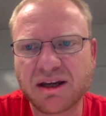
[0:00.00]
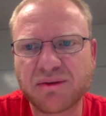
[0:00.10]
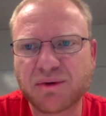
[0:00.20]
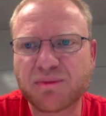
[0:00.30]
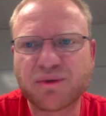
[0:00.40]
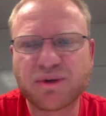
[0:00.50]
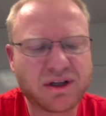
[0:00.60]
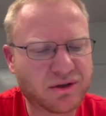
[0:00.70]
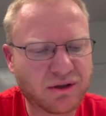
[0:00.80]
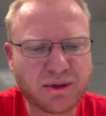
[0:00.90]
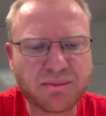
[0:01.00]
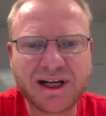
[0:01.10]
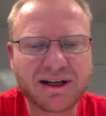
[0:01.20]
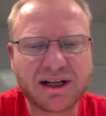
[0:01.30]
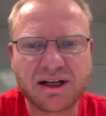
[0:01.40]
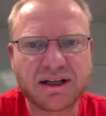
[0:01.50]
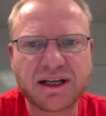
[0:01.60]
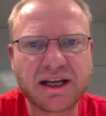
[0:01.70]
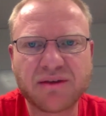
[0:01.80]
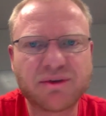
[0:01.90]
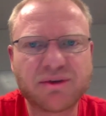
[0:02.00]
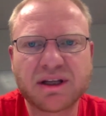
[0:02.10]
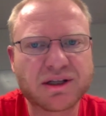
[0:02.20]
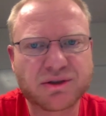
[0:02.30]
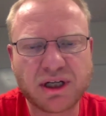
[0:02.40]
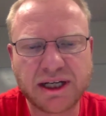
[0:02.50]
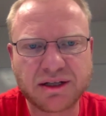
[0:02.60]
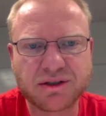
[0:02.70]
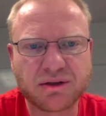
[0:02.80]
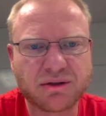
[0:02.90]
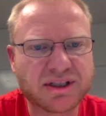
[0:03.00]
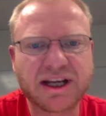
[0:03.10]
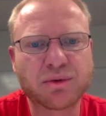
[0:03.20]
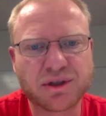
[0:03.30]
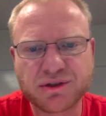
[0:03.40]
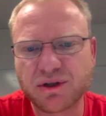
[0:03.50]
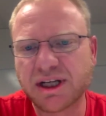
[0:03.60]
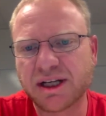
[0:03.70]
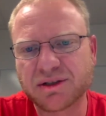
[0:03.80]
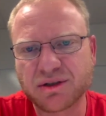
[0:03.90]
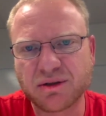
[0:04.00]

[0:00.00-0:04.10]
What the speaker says: it when you talk about metadata, everything is related. So a table is related to a